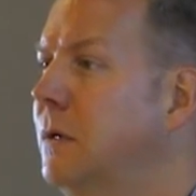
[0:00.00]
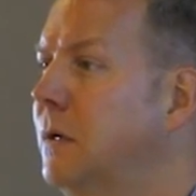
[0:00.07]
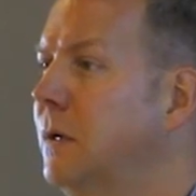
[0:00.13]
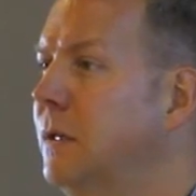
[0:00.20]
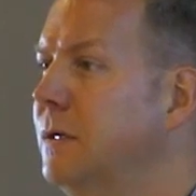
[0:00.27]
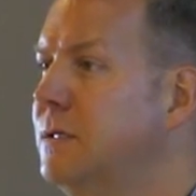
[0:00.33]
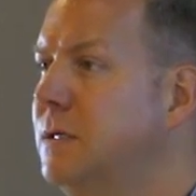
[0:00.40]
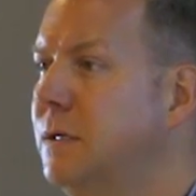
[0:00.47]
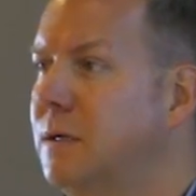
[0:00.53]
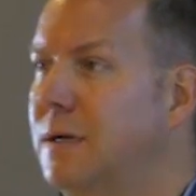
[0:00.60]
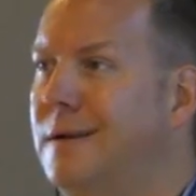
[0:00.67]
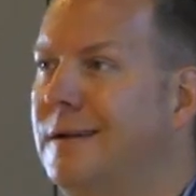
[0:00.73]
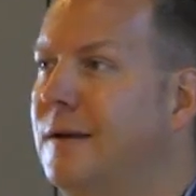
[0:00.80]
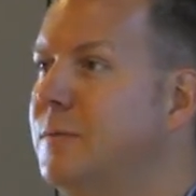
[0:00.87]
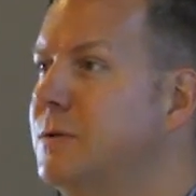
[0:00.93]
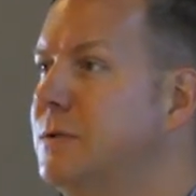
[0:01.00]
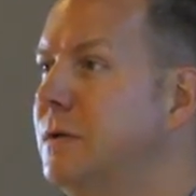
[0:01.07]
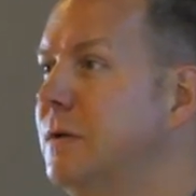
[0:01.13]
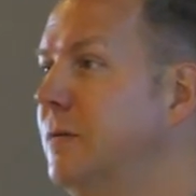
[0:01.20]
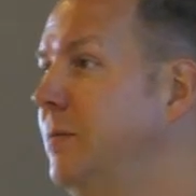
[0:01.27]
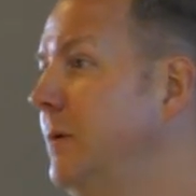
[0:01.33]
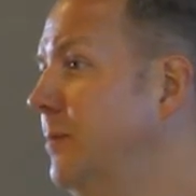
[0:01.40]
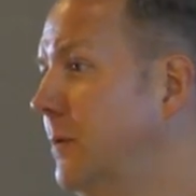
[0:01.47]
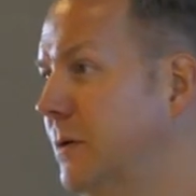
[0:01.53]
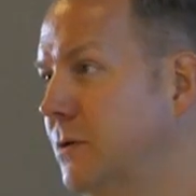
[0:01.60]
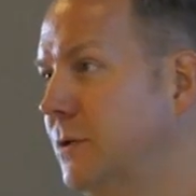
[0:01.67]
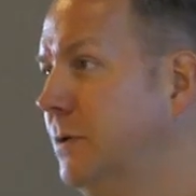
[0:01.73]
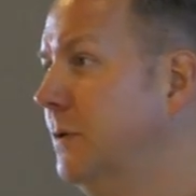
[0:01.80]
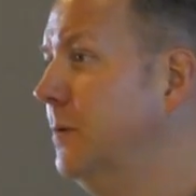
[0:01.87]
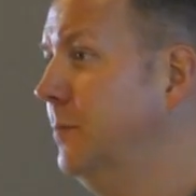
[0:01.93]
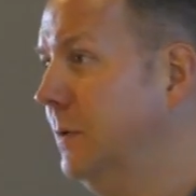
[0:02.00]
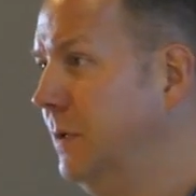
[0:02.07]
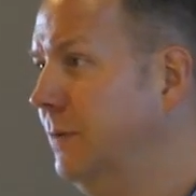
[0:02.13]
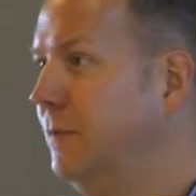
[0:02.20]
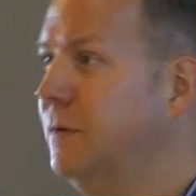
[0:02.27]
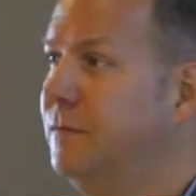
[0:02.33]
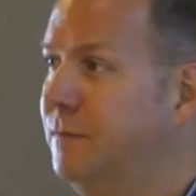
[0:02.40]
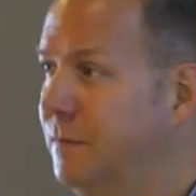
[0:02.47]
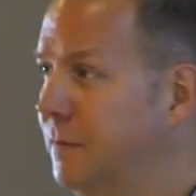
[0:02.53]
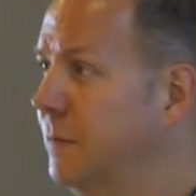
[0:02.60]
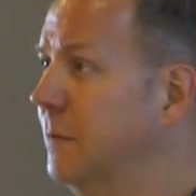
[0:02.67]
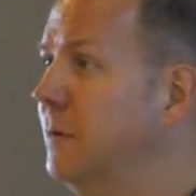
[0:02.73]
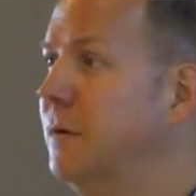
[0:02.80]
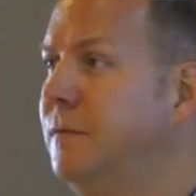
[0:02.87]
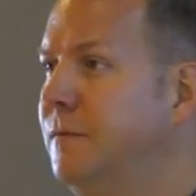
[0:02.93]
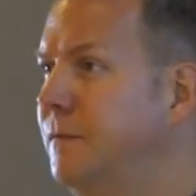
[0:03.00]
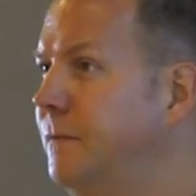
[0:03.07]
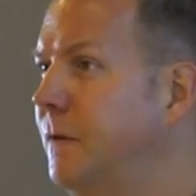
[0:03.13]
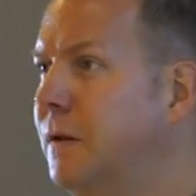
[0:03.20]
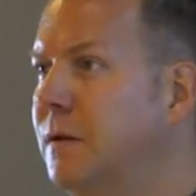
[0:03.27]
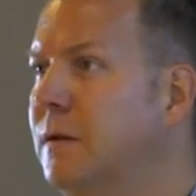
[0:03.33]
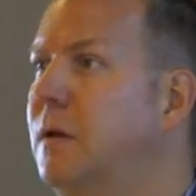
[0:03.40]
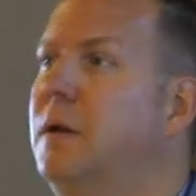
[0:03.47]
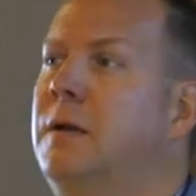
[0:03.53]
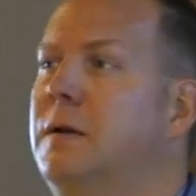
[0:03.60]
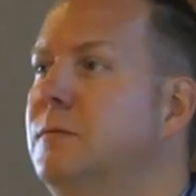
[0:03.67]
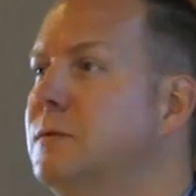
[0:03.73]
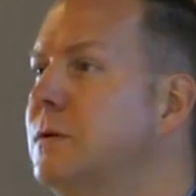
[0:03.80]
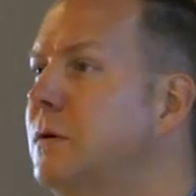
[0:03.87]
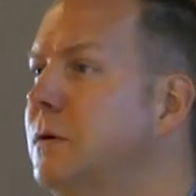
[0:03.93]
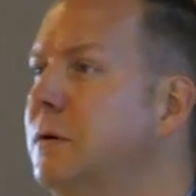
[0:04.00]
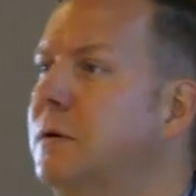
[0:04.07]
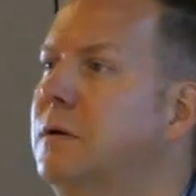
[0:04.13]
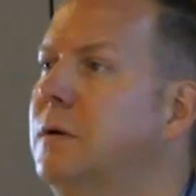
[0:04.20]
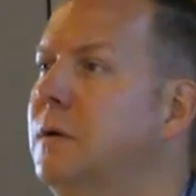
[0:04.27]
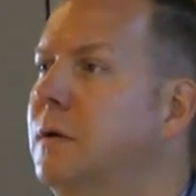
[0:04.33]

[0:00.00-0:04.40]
And like I said, 99% of the people understood it, believed it, and fell in line, and it was all good.